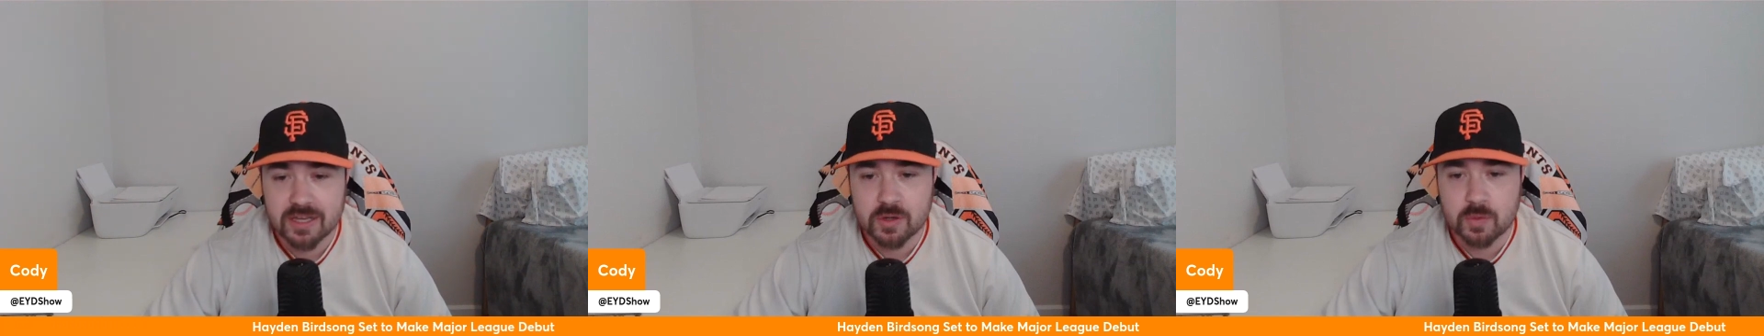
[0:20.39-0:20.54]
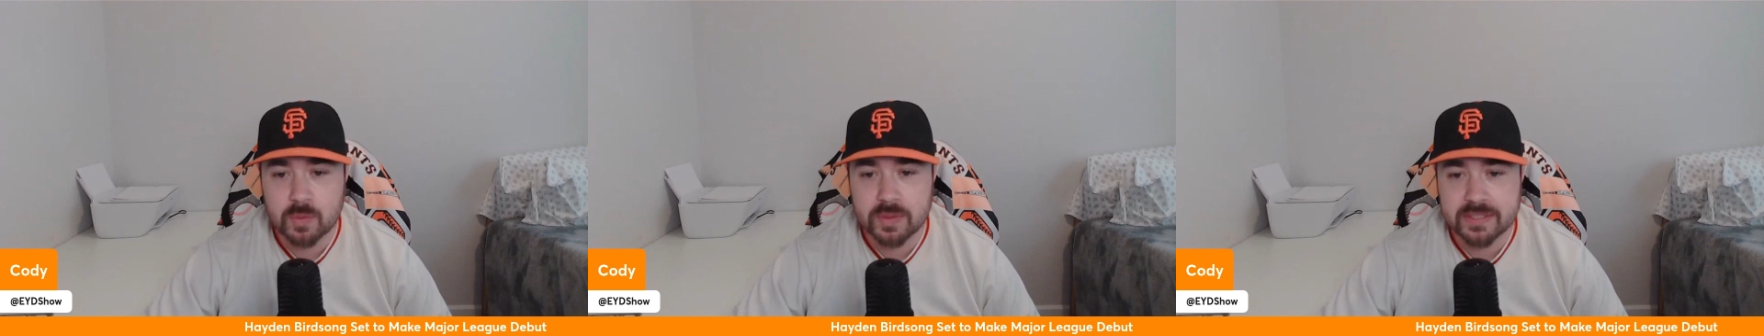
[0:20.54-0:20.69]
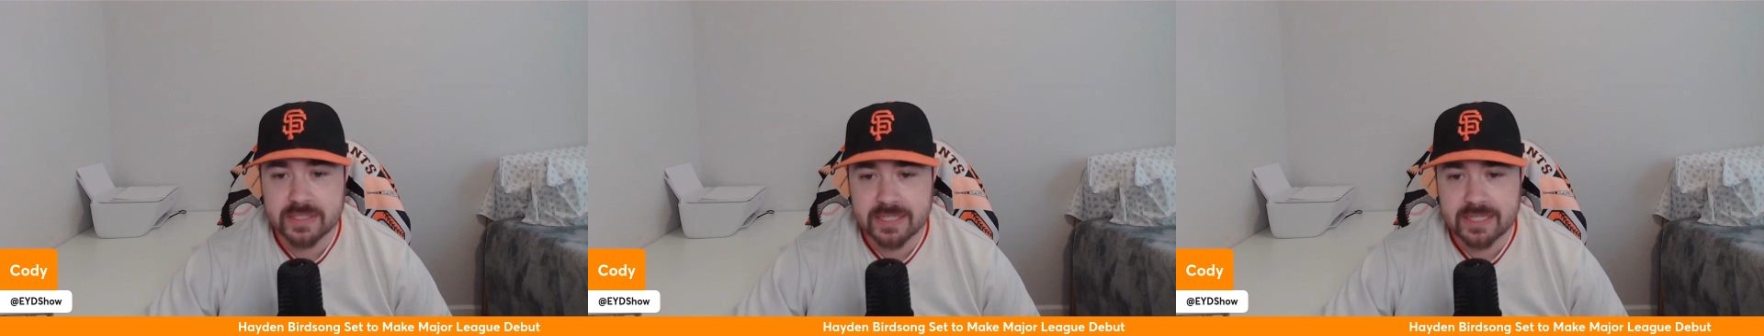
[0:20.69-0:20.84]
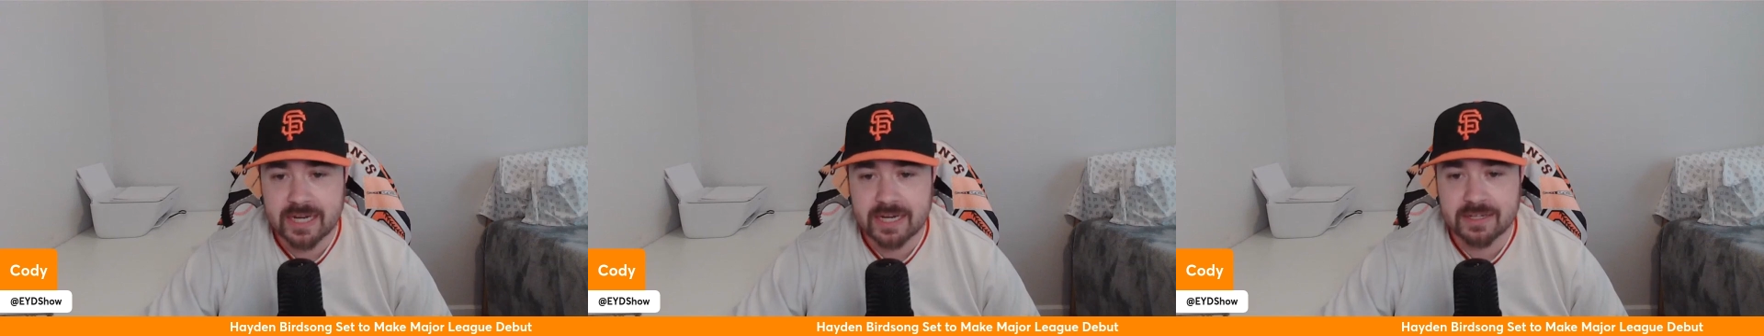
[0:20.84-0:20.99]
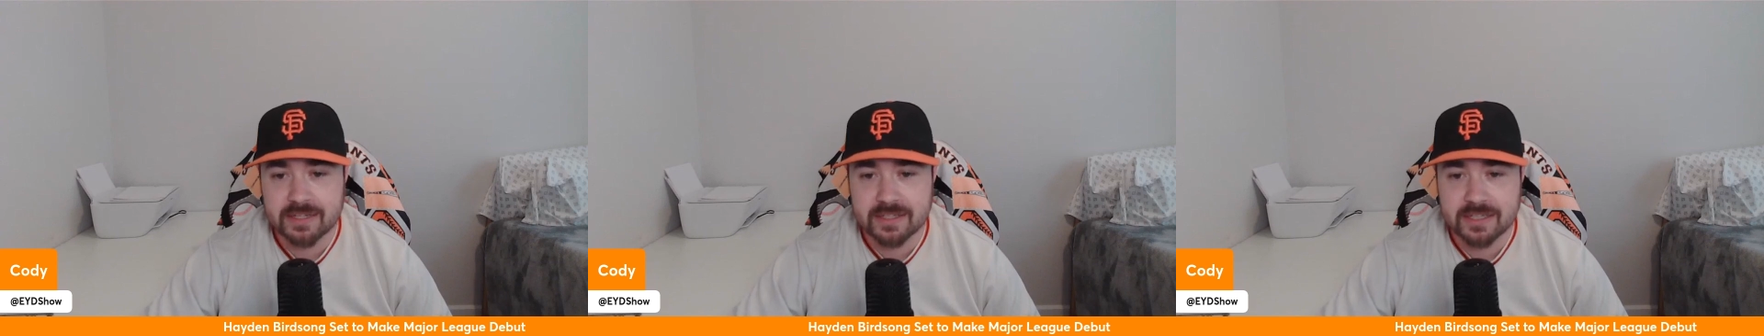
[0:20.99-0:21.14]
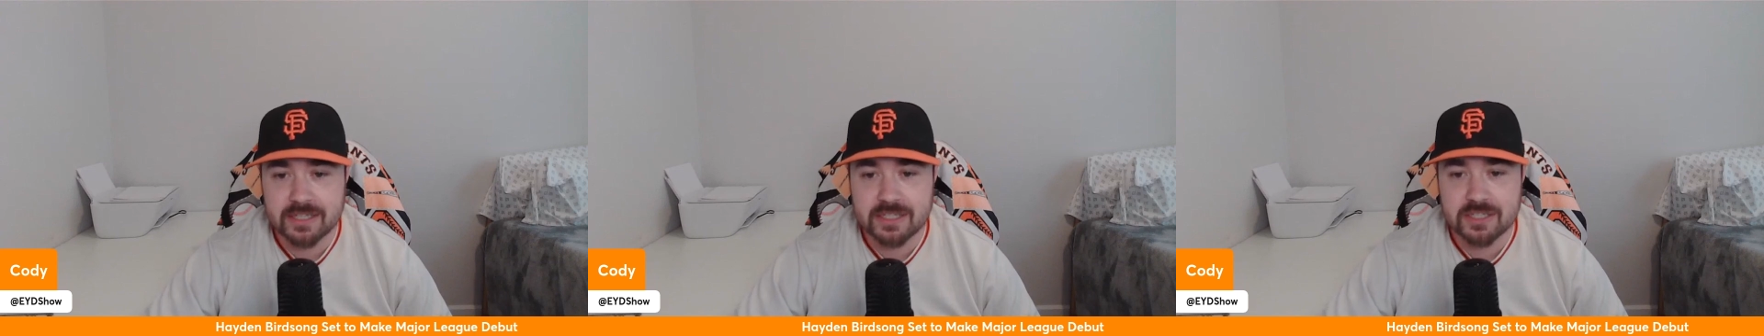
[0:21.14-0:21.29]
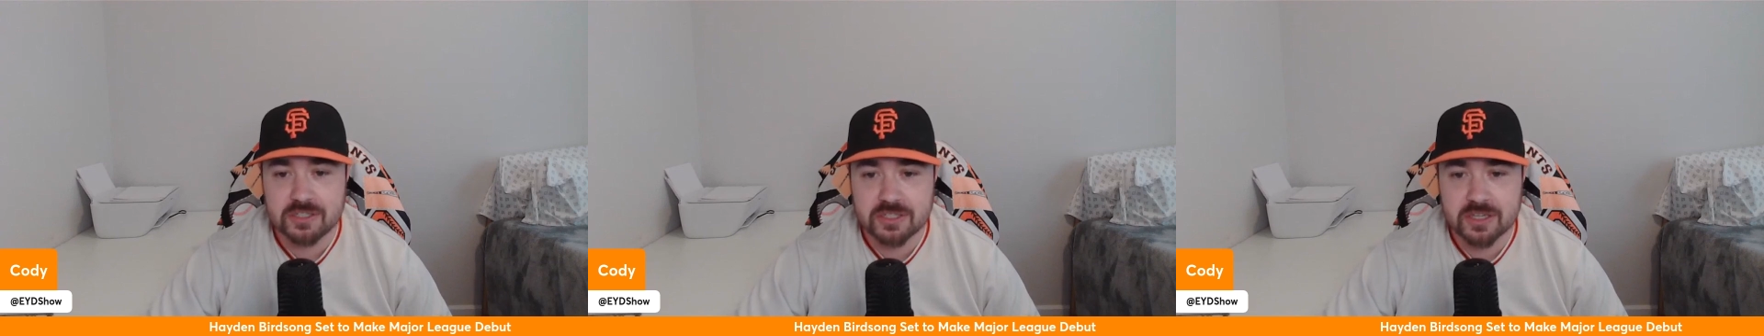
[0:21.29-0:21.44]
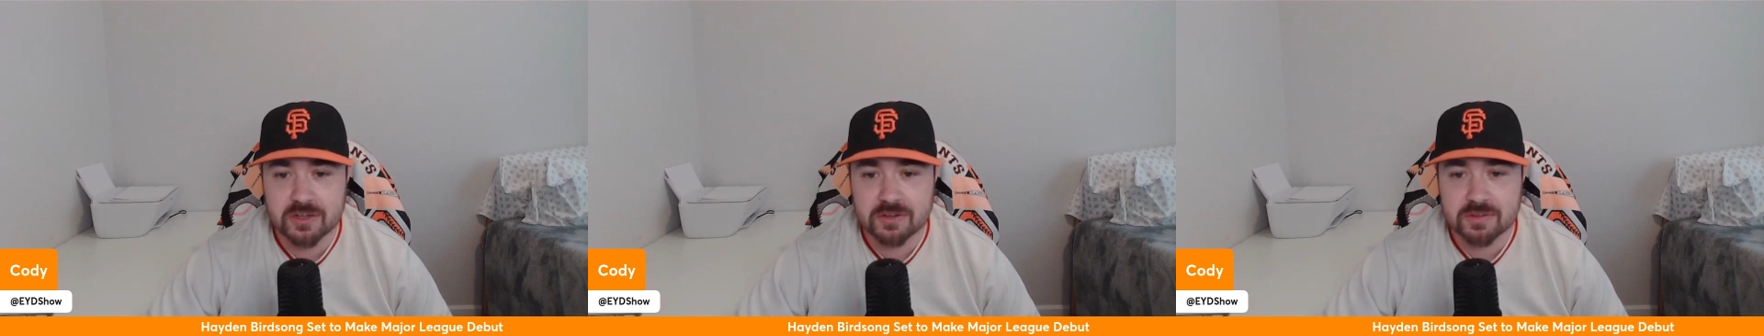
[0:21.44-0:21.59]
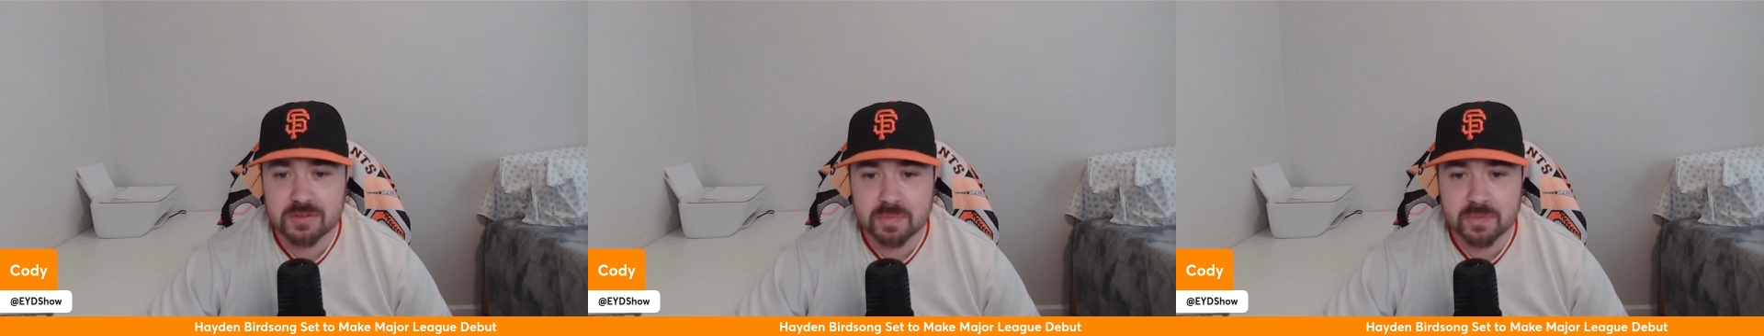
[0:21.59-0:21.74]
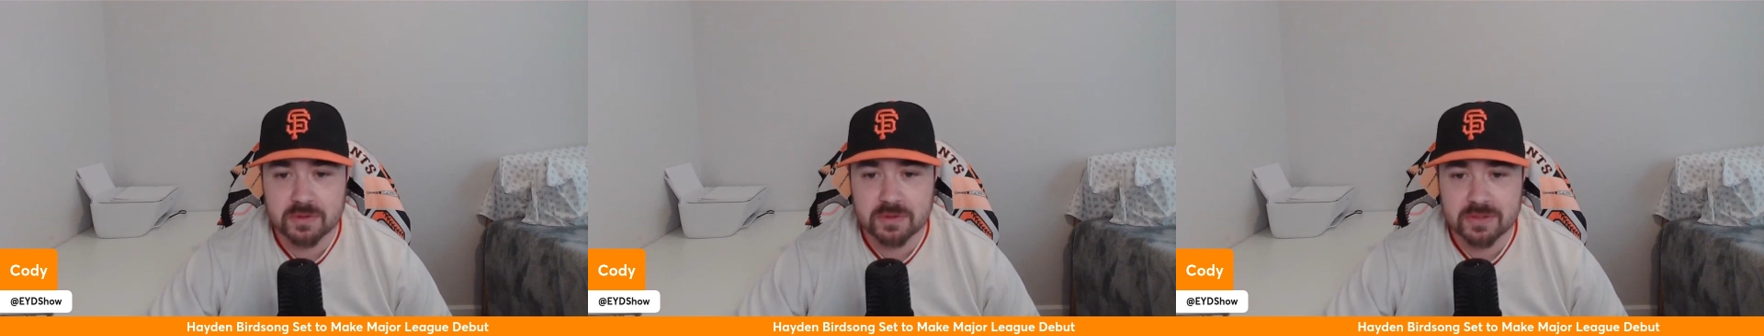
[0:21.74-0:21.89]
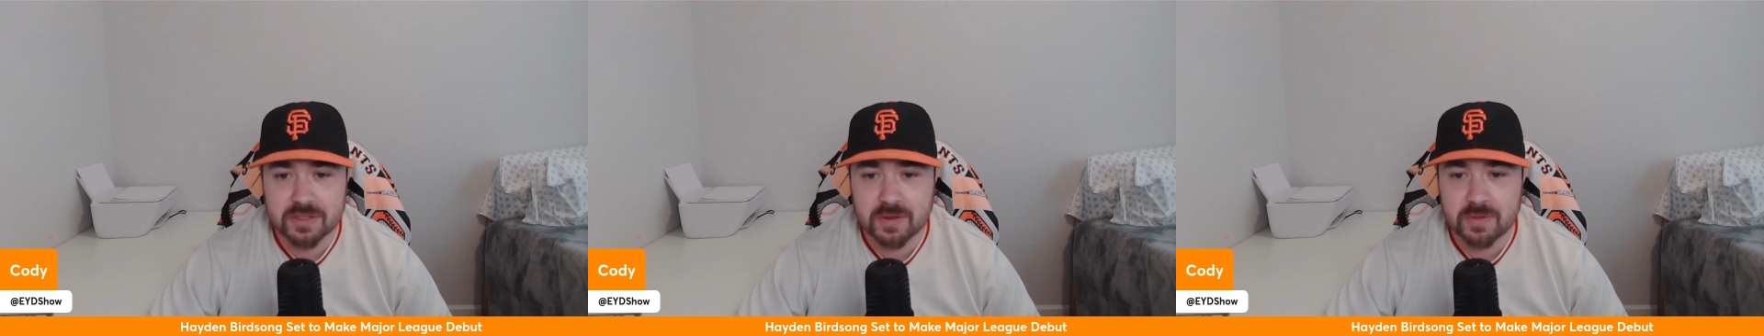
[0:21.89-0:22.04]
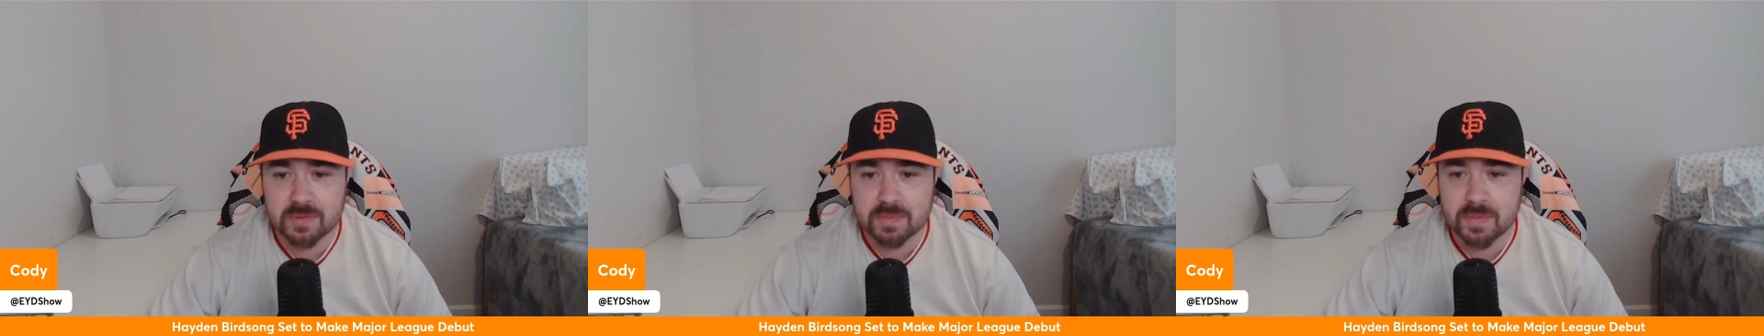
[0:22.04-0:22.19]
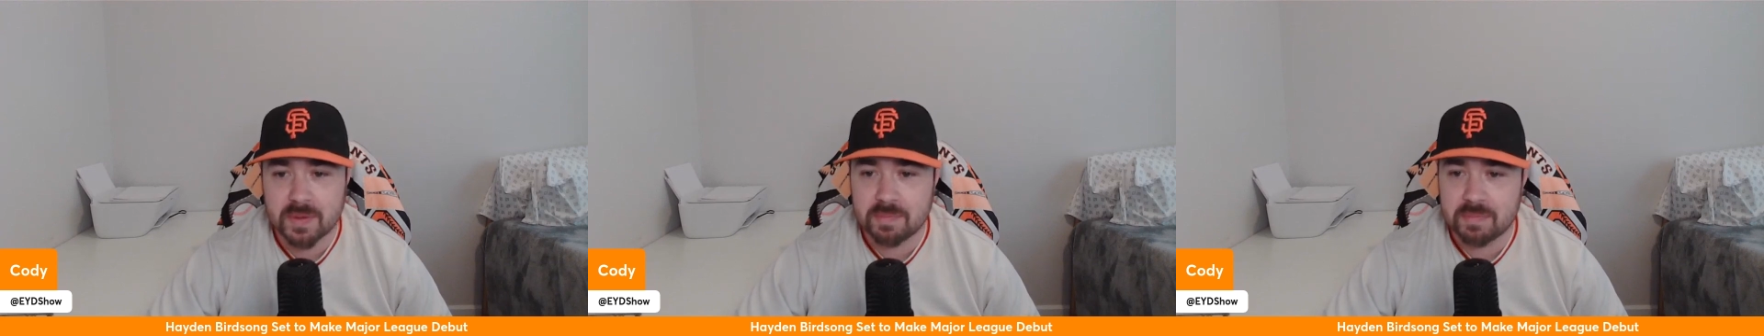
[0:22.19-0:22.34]
Coincidentally, he shares a
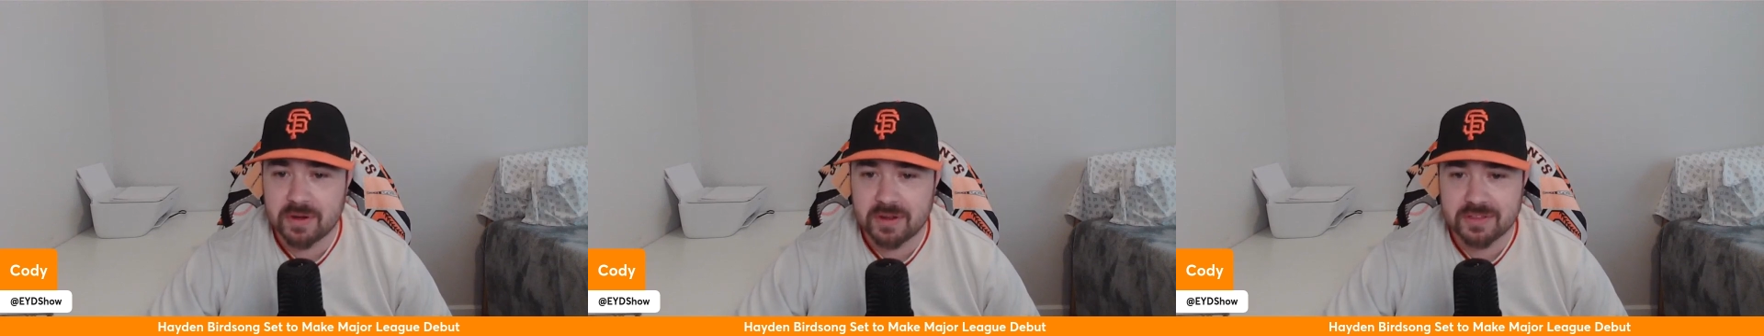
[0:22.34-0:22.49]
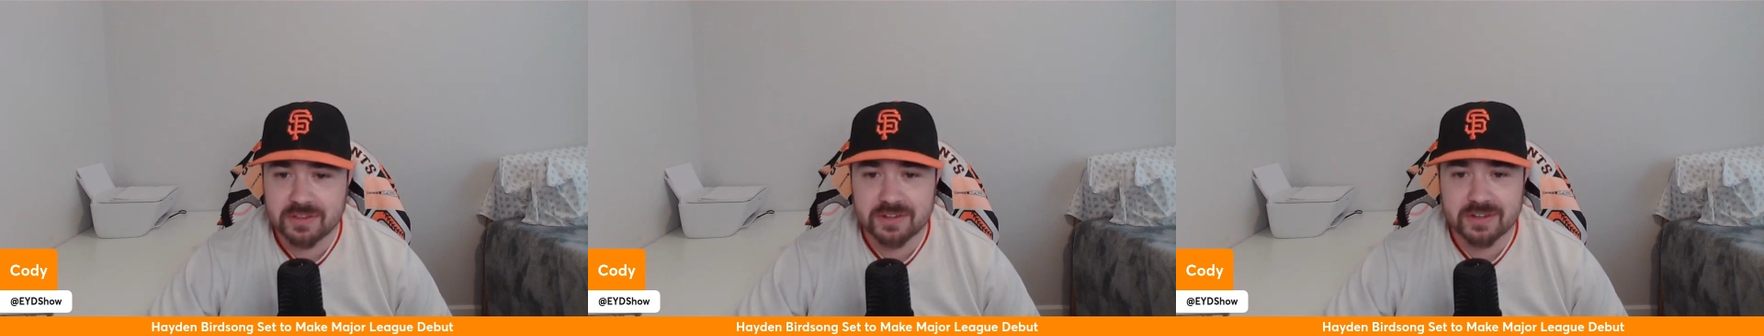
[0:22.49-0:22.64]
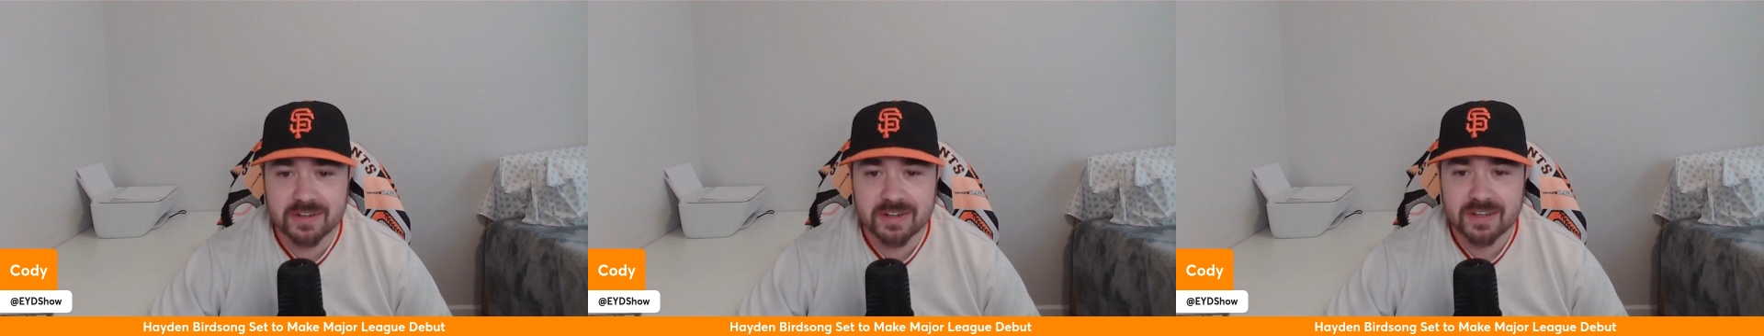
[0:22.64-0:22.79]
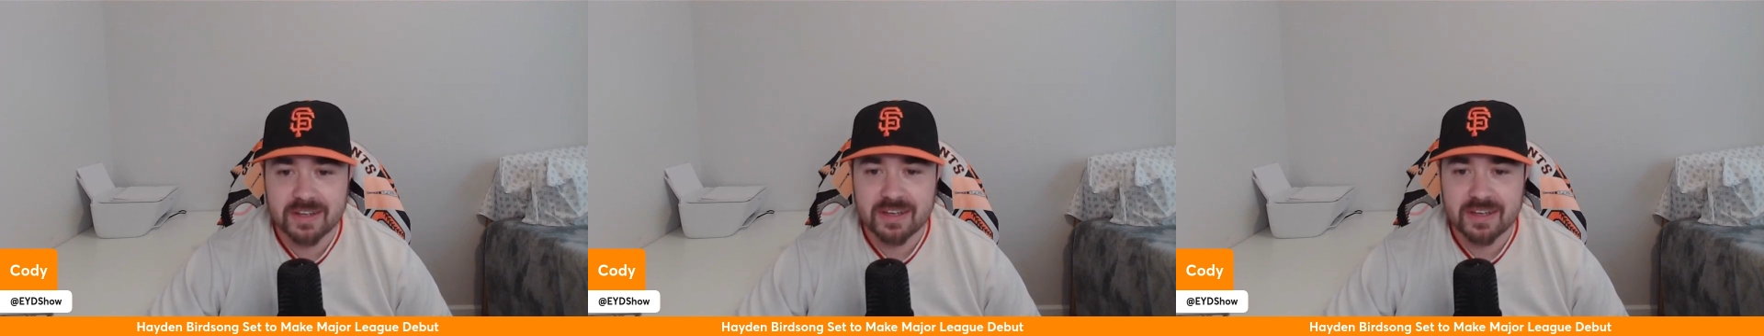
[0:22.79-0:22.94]
birthday with my brother.